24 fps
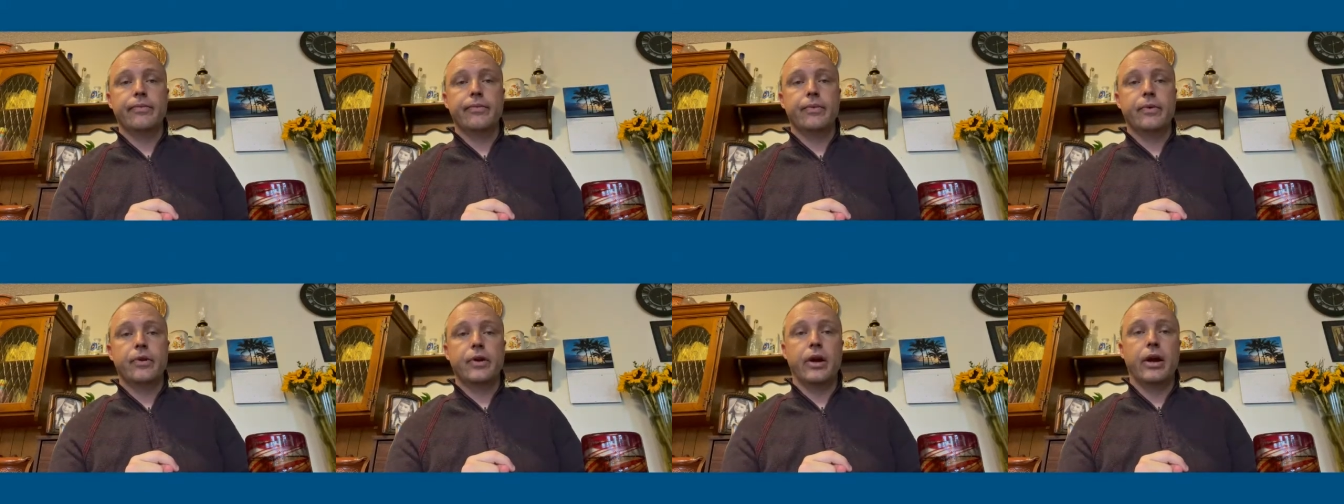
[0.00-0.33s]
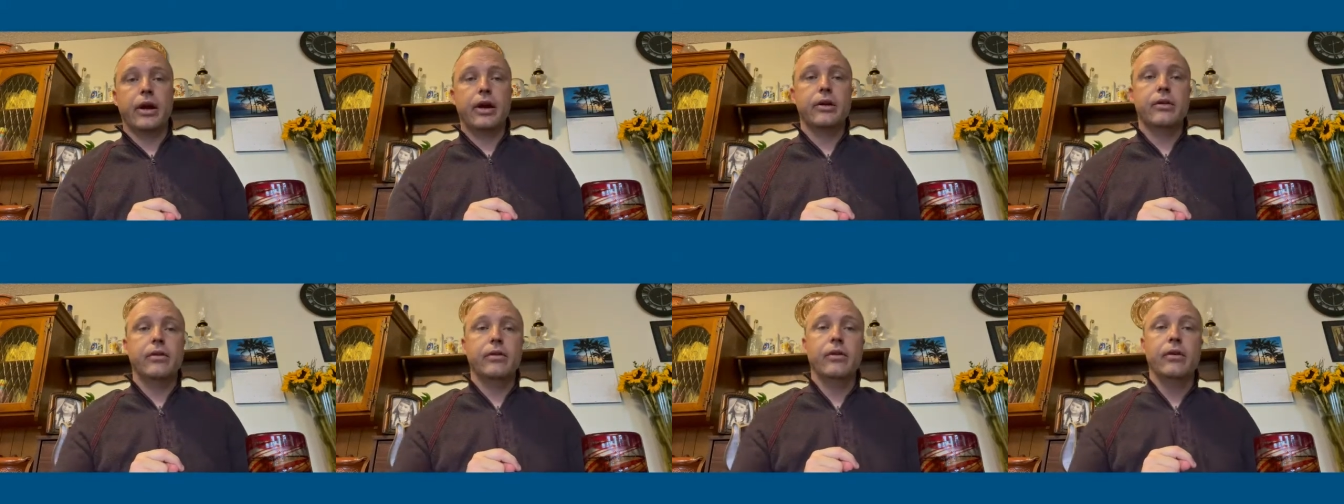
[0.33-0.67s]

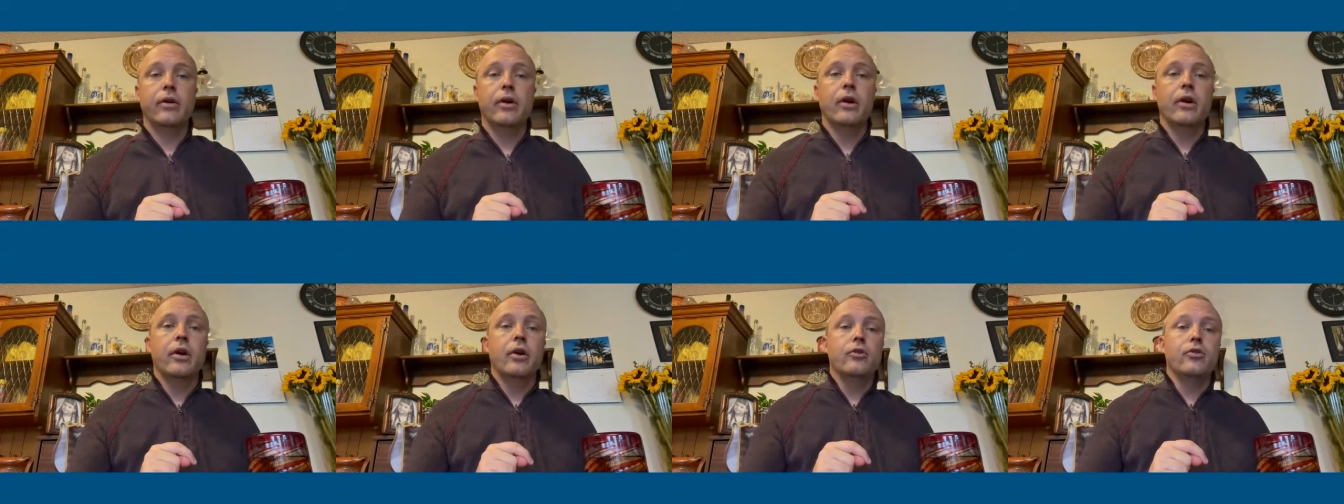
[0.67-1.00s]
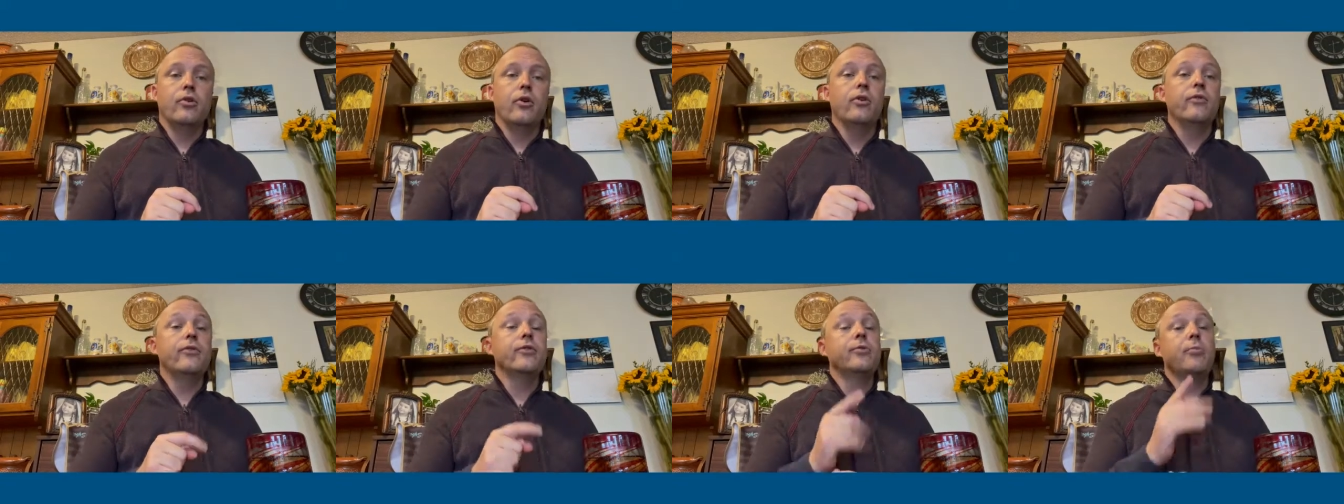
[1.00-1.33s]
Okay?
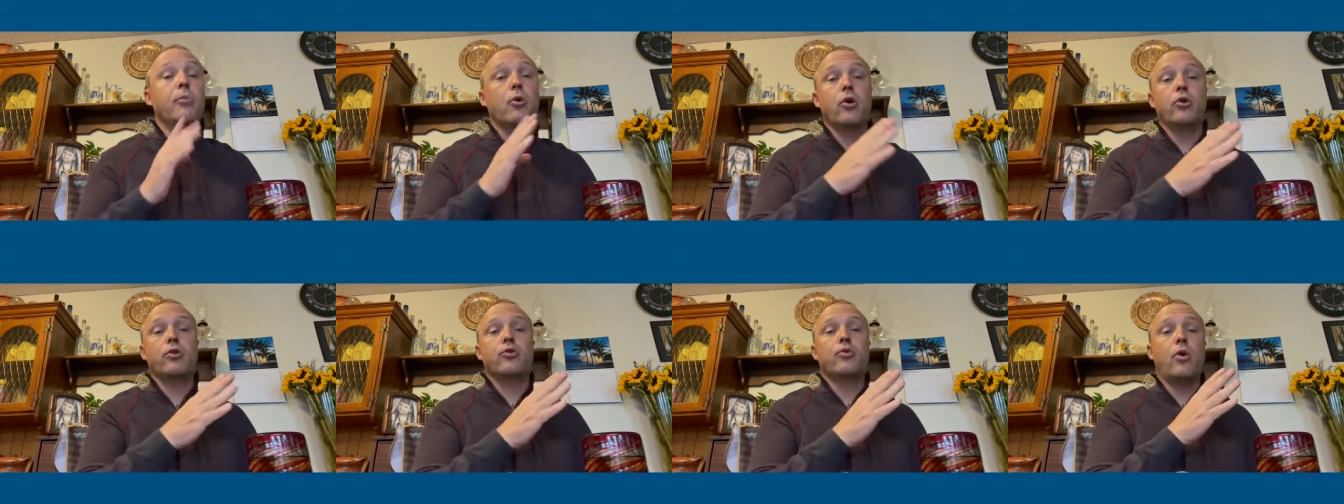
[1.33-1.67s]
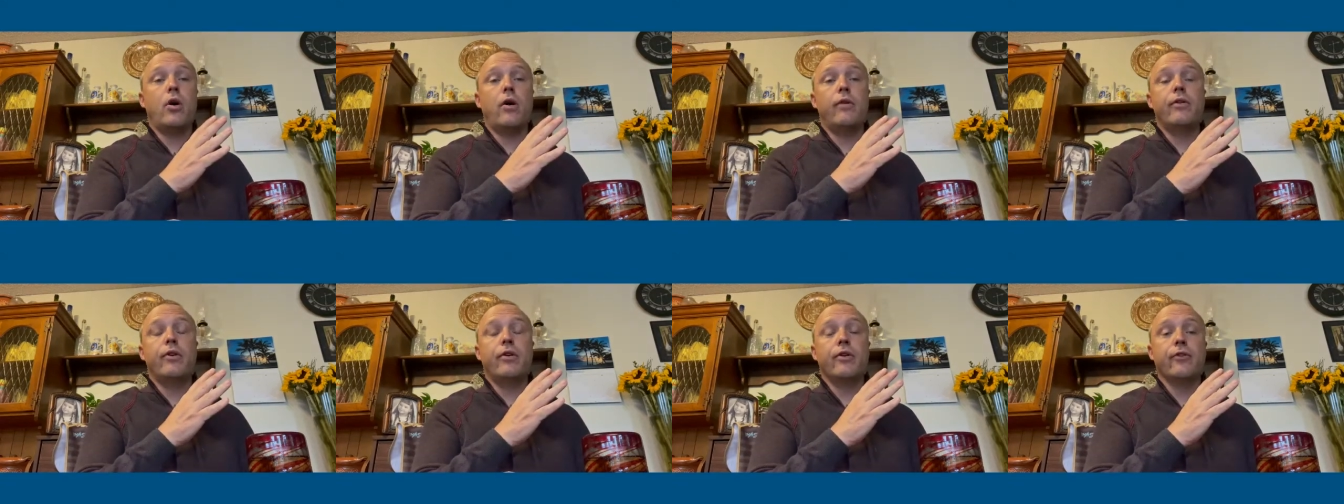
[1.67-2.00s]
So if it's more than
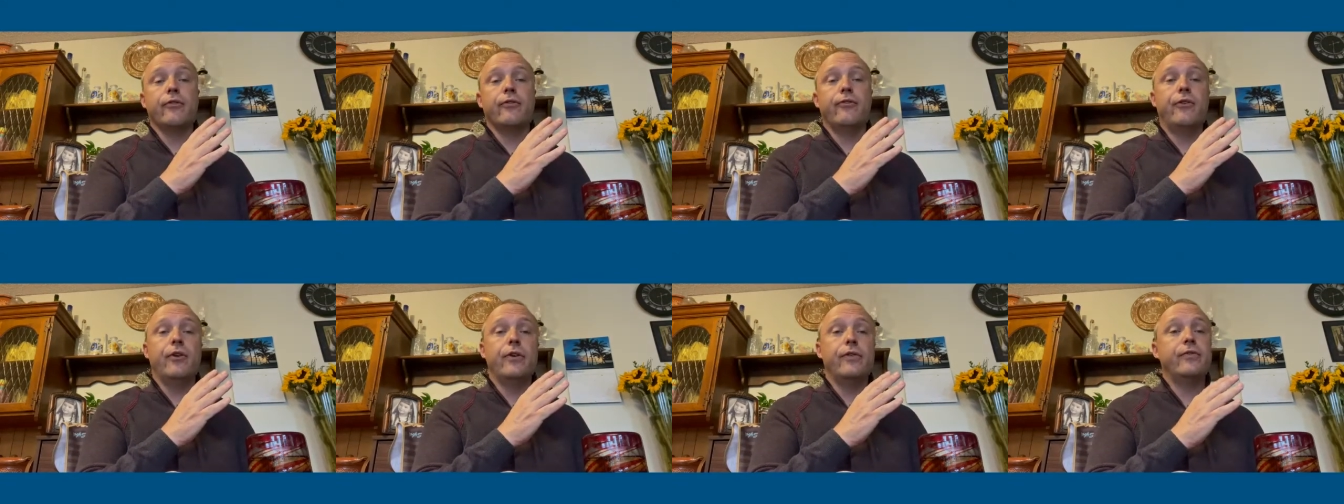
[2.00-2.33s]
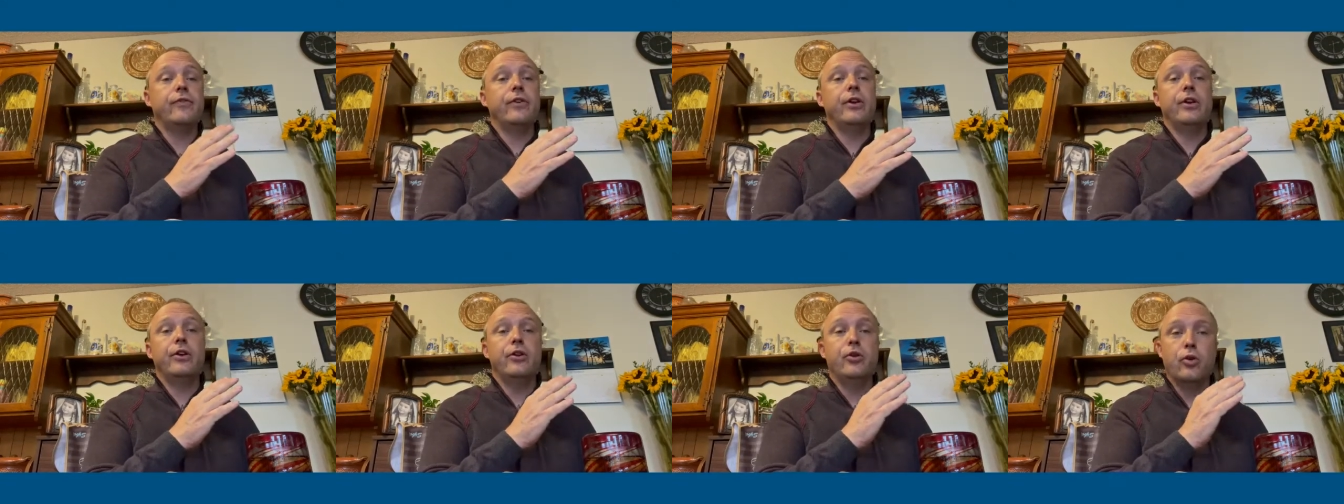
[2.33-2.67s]

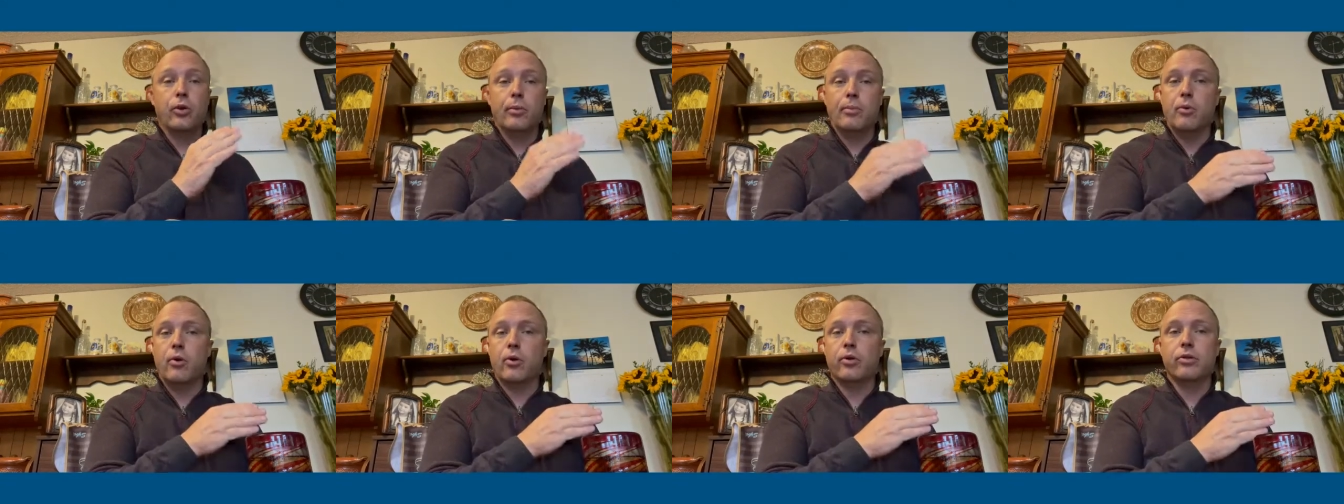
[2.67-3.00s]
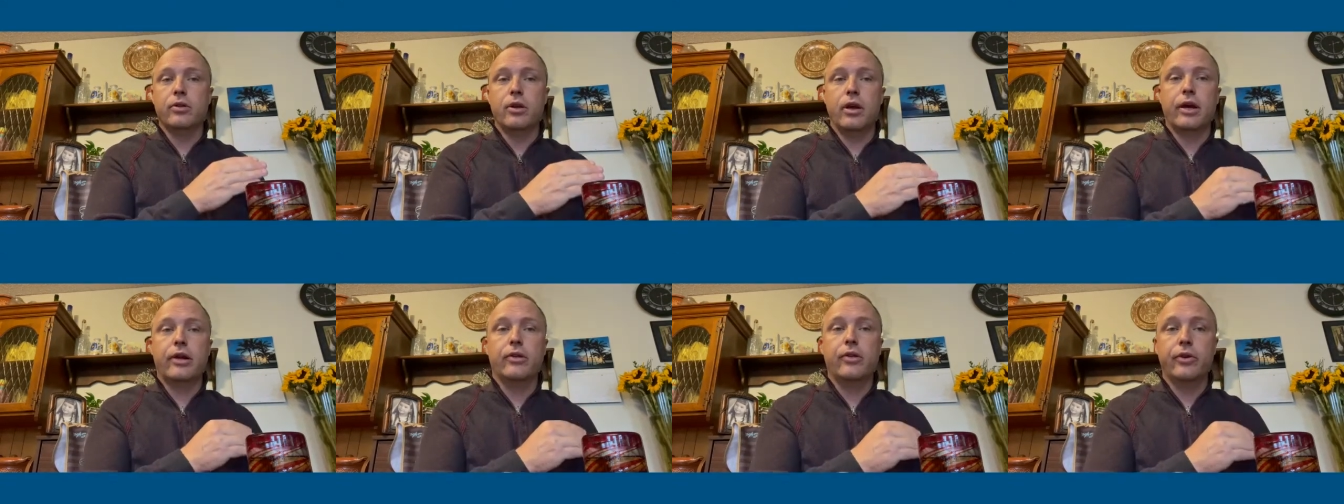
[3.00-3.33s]
1250, you're more than
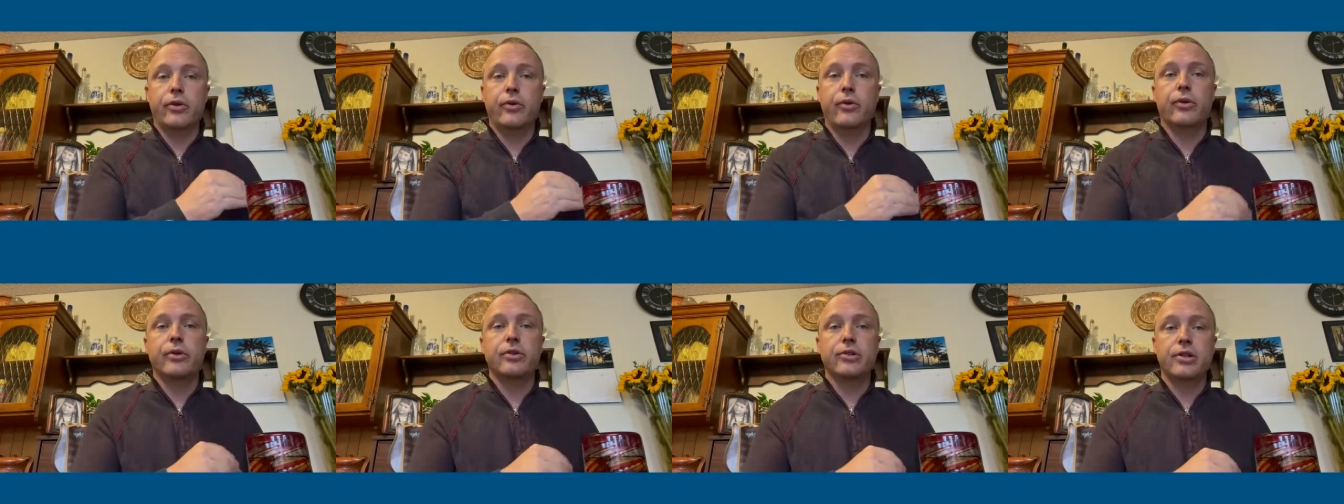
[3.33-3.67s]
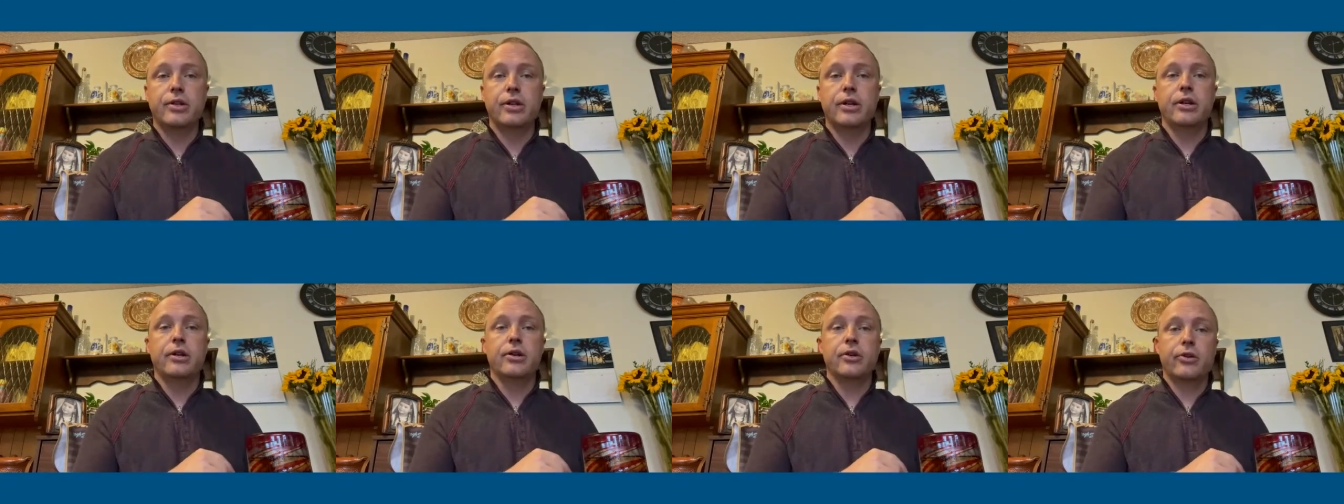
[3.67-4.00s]
likely going to
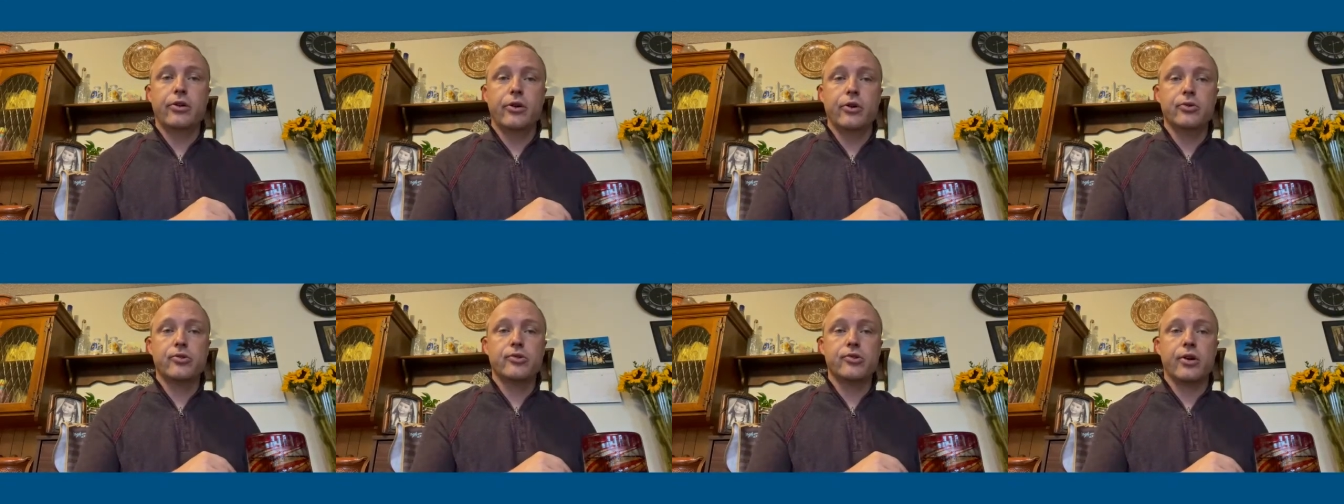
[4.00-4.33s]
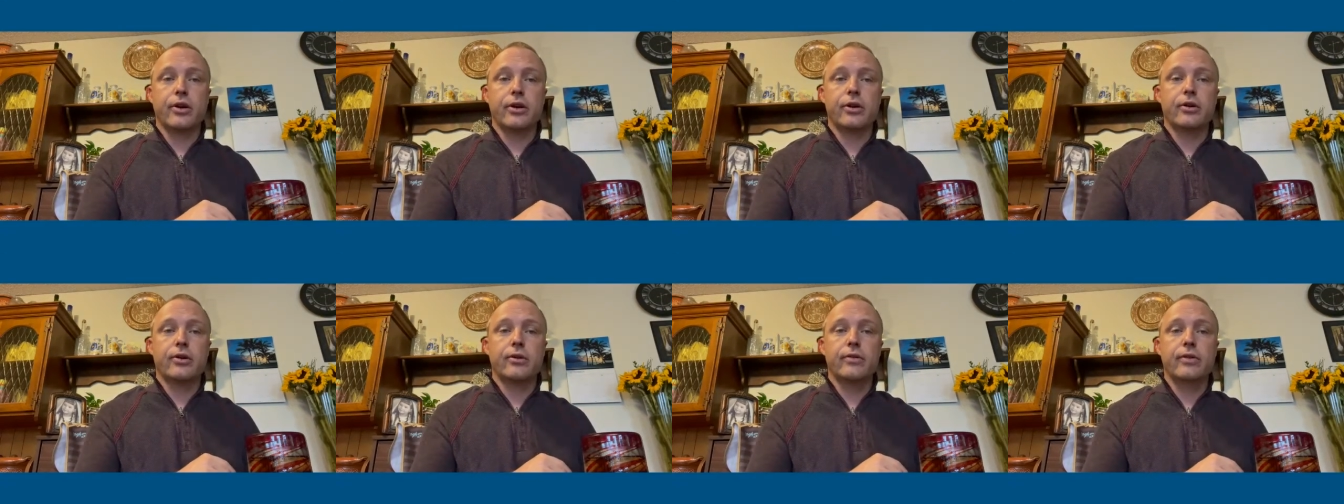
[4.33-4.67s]
need a
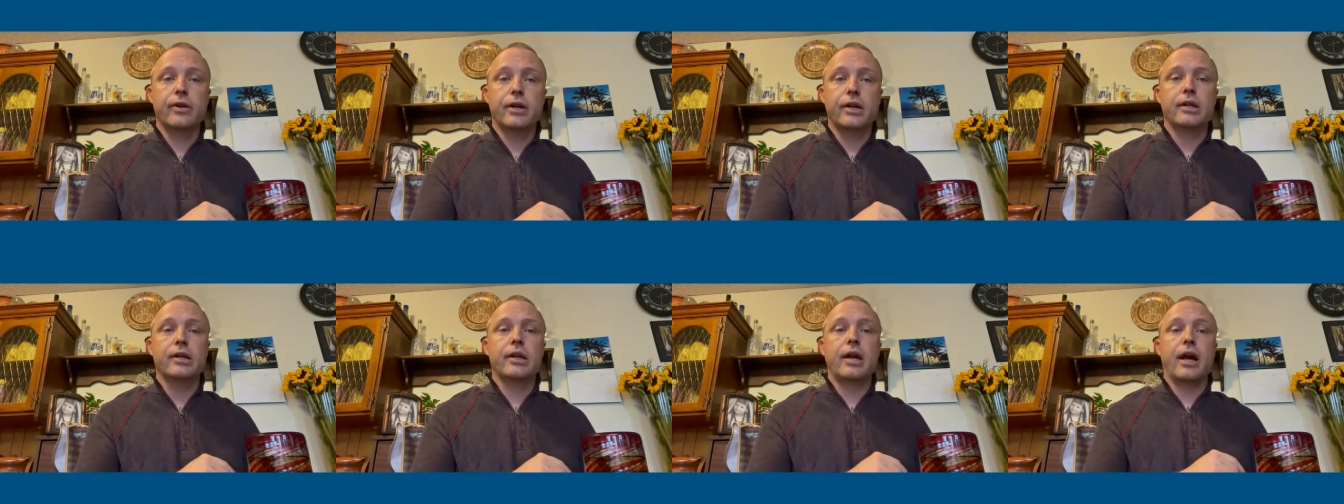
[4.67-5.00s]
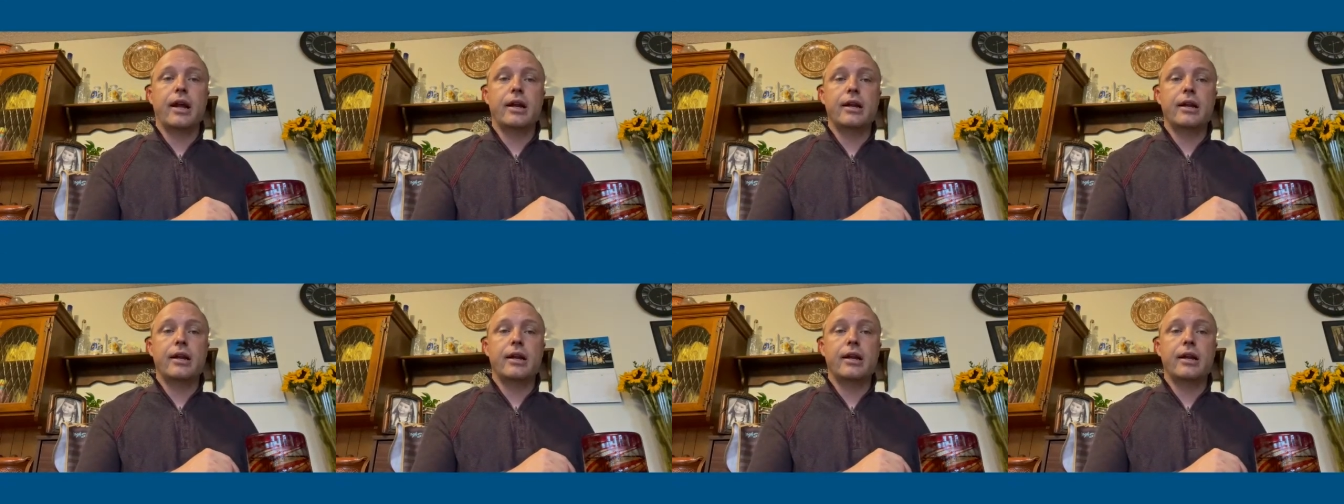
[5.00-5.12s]
cosigner in that